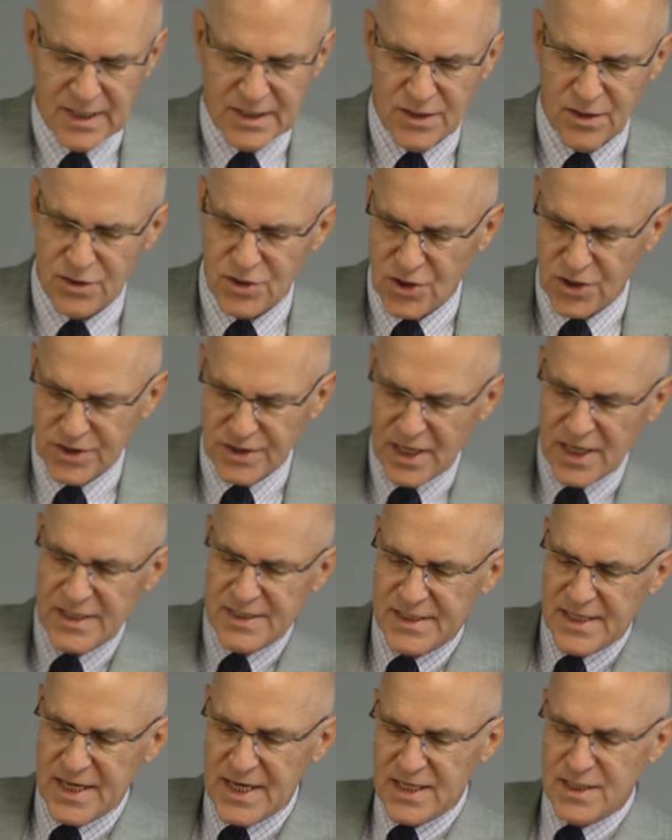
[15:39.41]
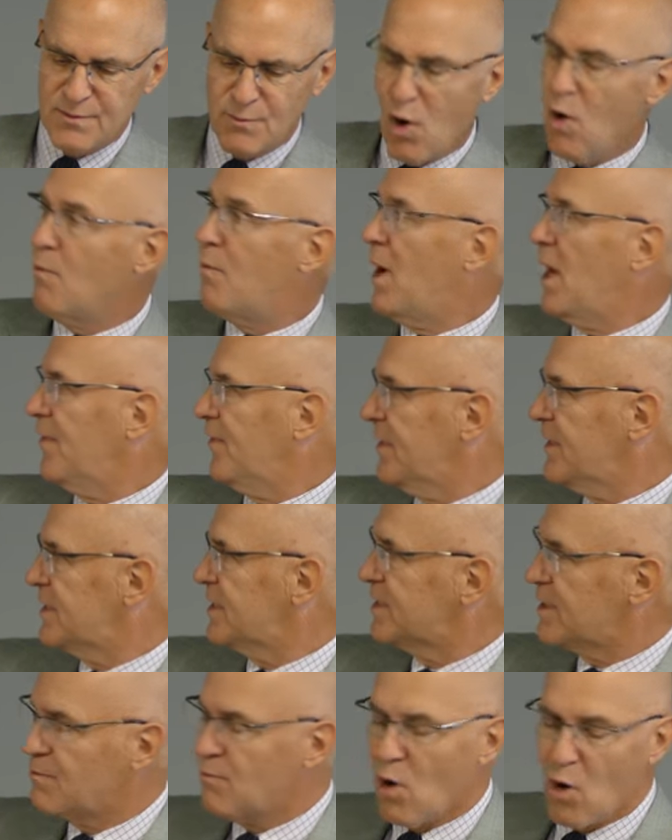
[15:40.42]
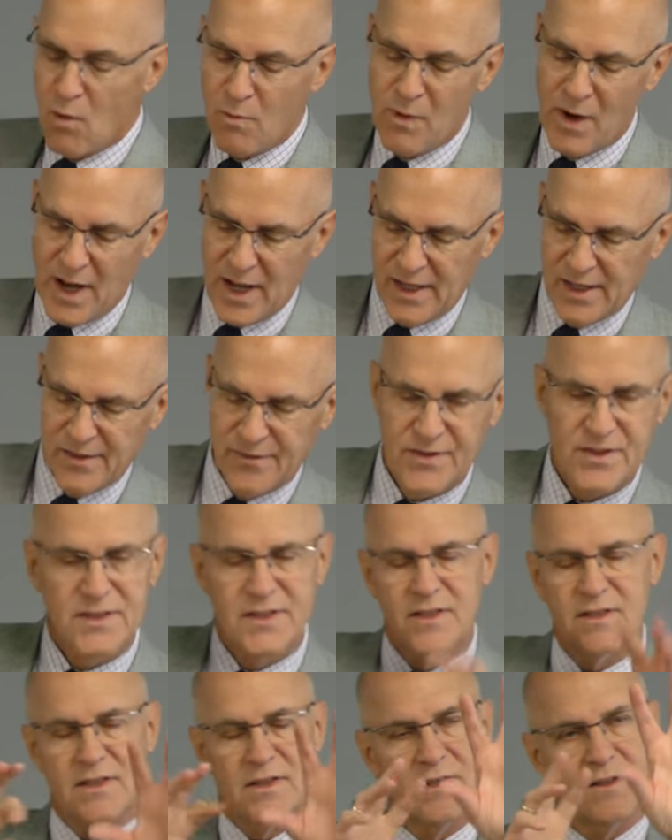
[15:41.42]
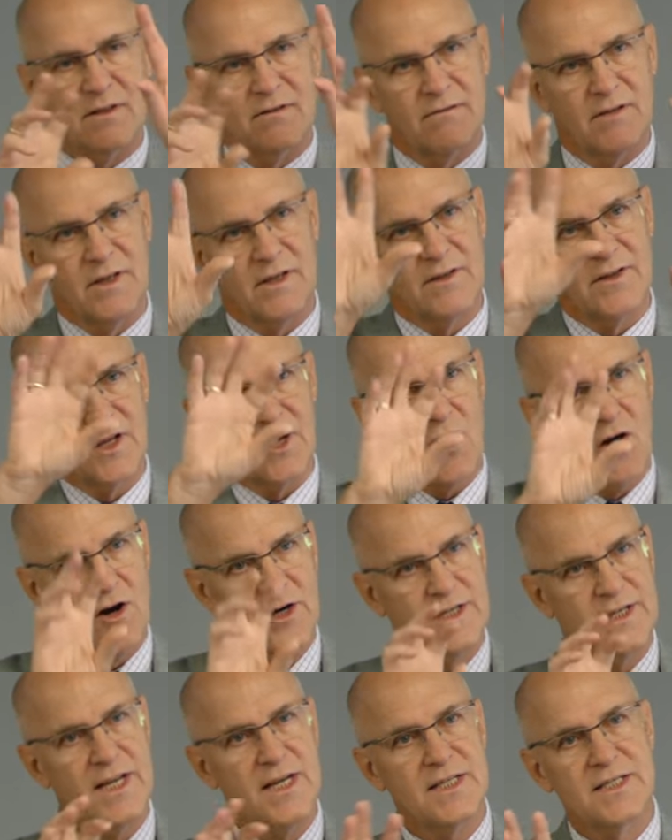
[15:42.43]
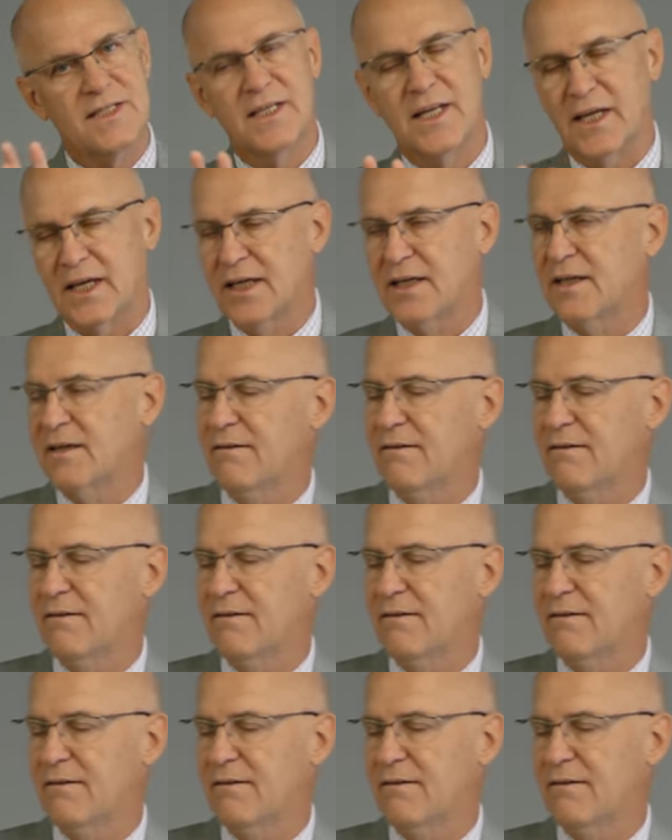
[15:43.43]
So just as these mobile, this is a mobile here, this is the, the, the artistic